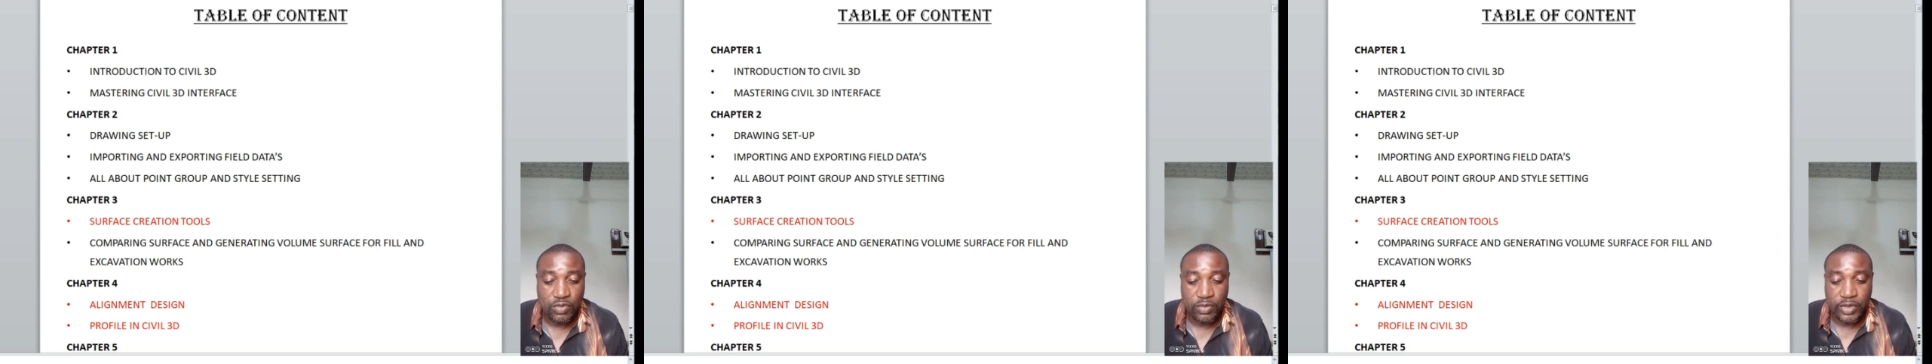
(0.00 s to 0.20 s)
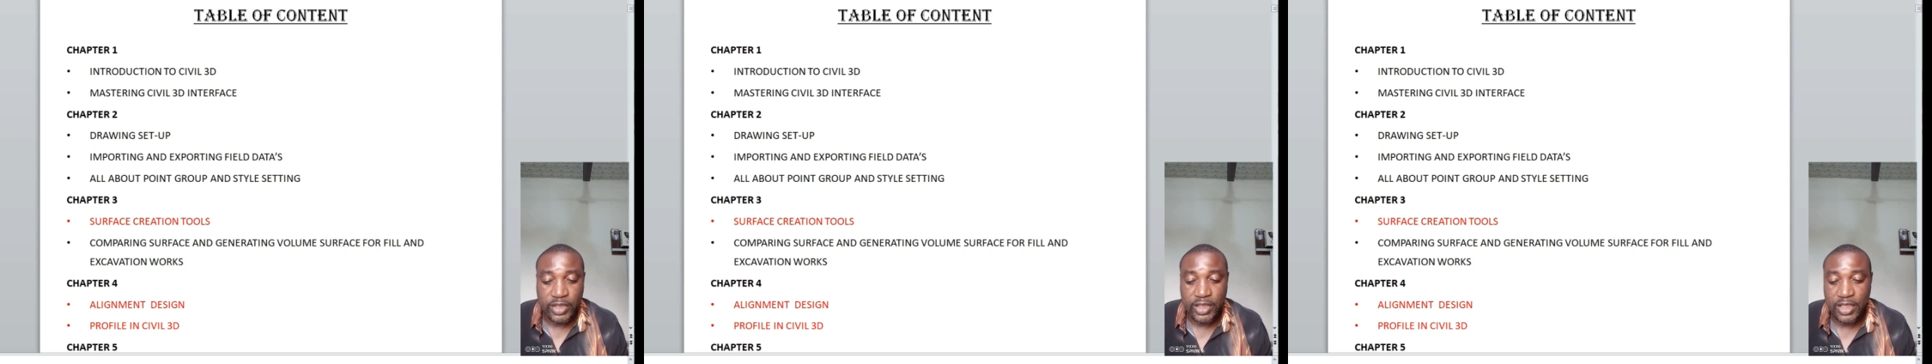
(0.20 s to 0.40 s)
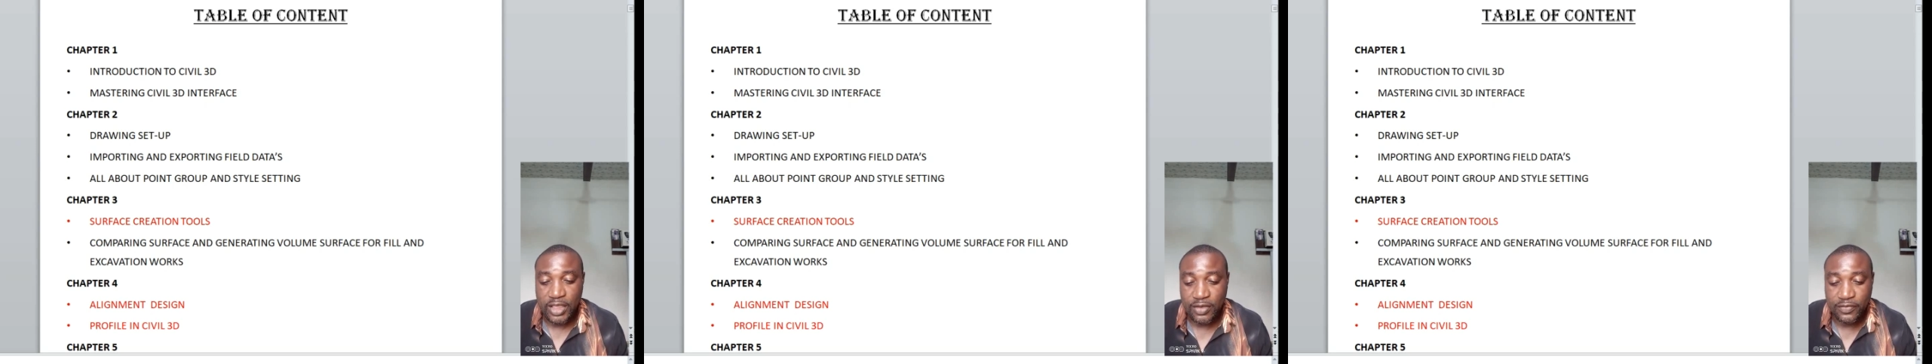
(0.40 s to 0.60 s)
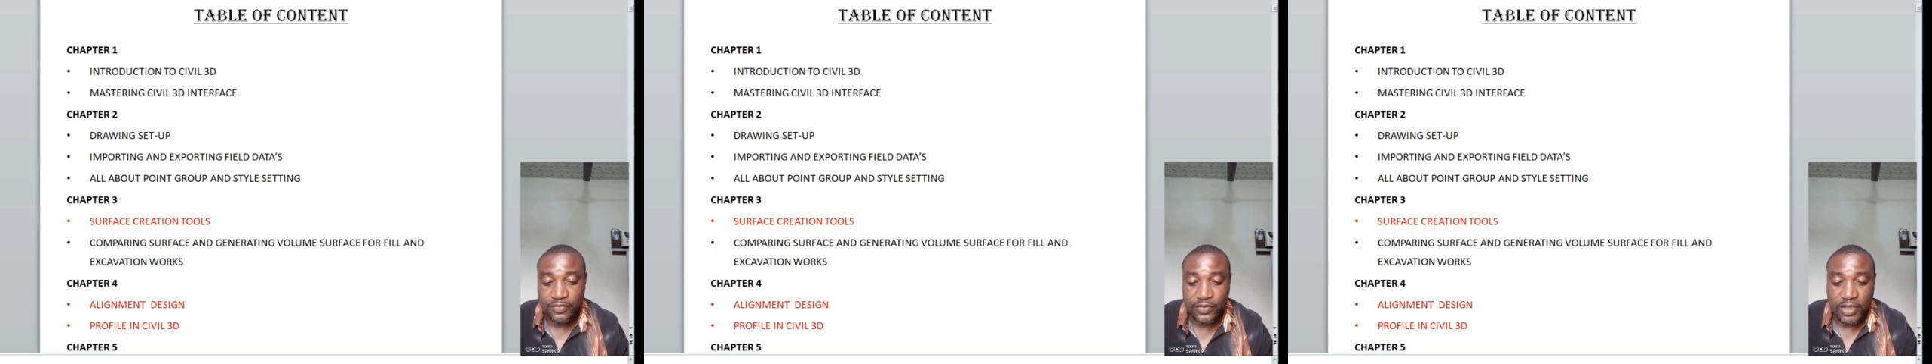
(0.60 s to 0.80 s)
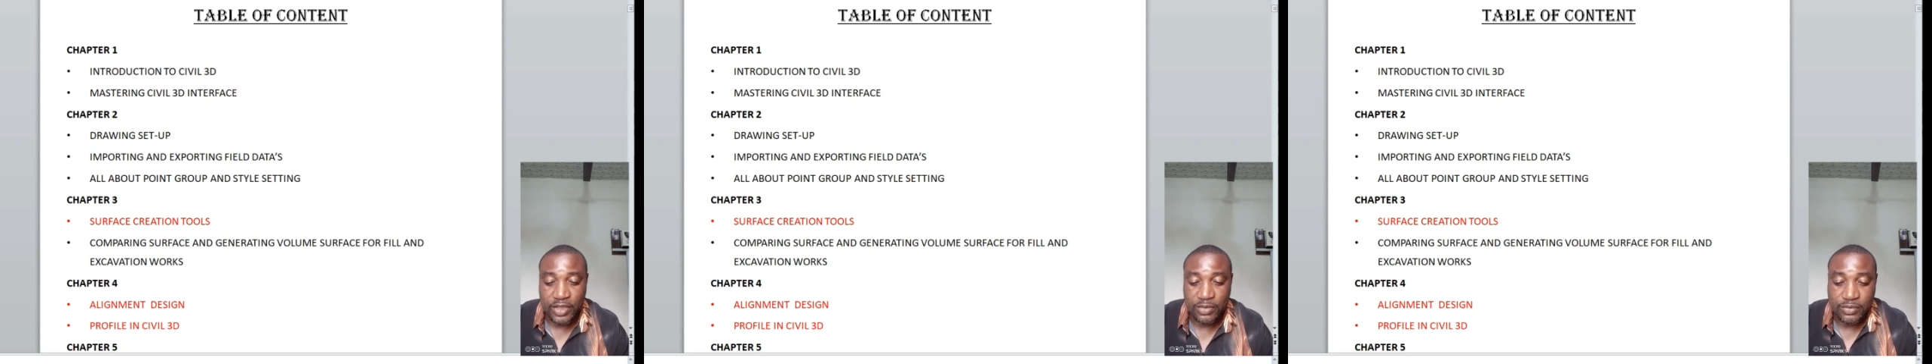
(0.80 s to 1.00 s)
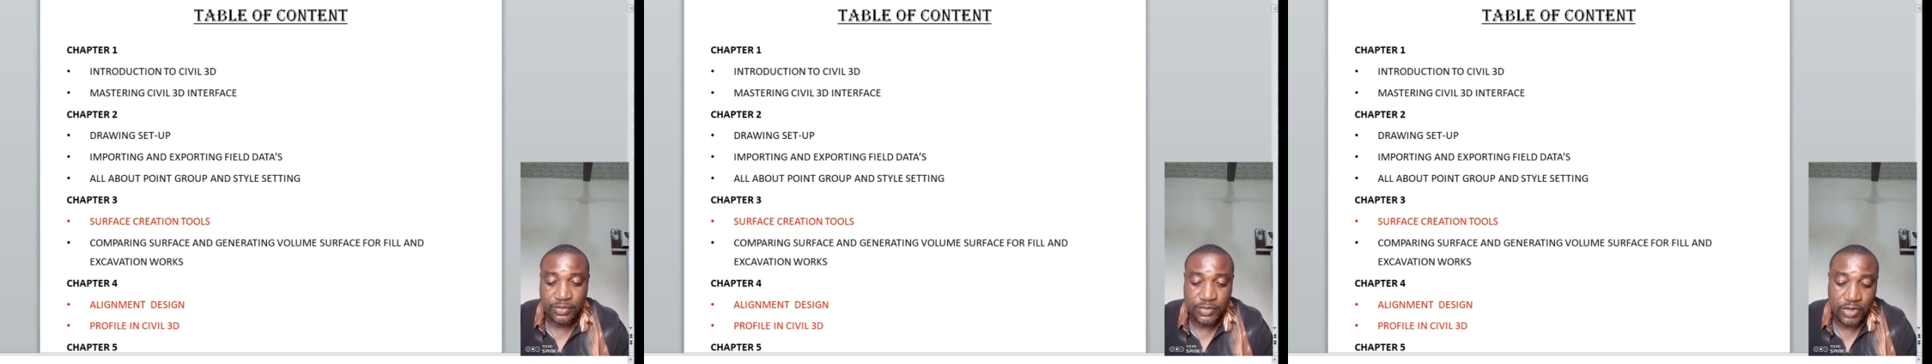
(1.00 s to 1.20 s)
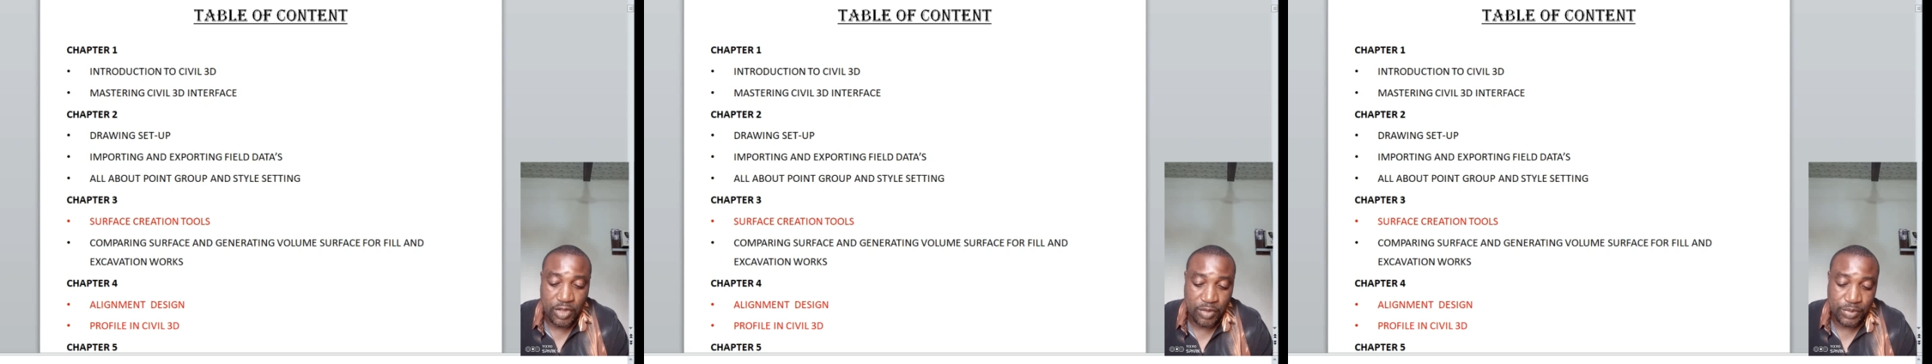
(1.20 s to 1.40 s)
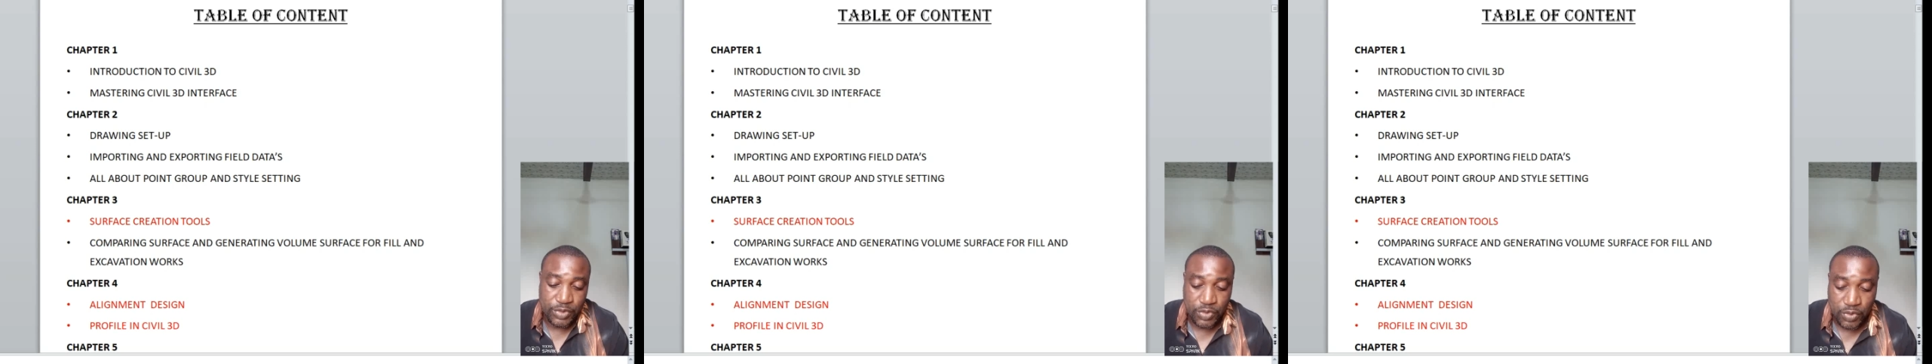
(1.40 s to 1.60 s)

we have up